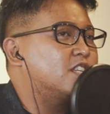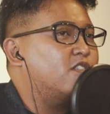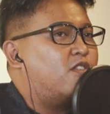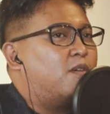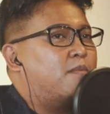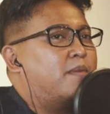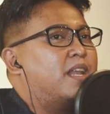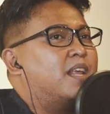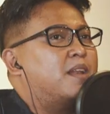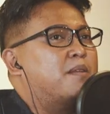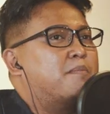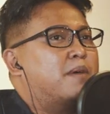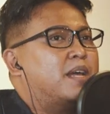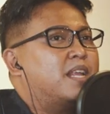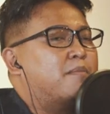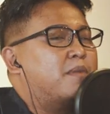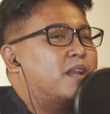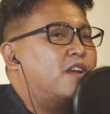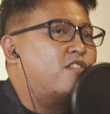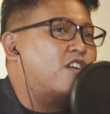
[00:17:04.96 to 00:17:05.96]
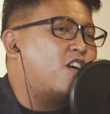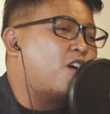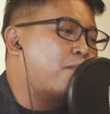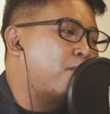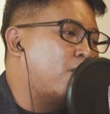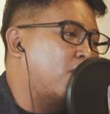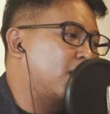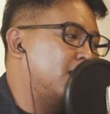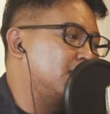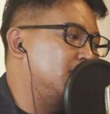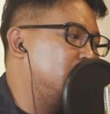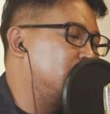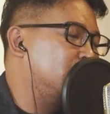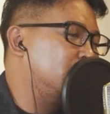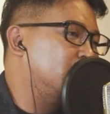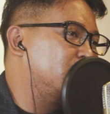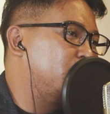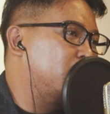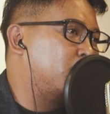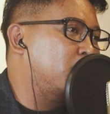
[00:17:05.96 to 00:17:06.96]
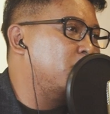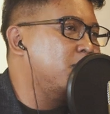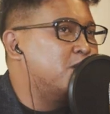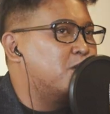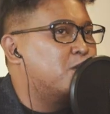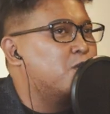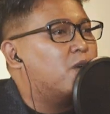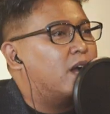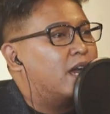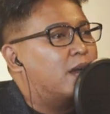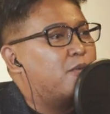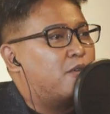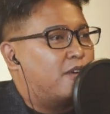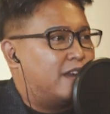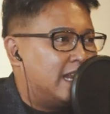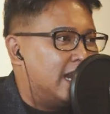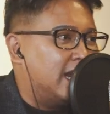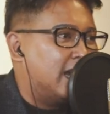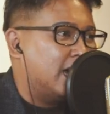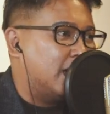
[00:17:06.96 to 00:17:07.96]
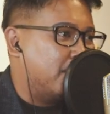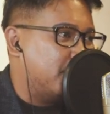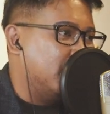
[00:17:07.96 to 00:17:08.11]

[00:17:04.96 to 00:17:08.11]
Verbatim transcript: So for but then but then but then for our podcast listeners, you probably know who I am already lah.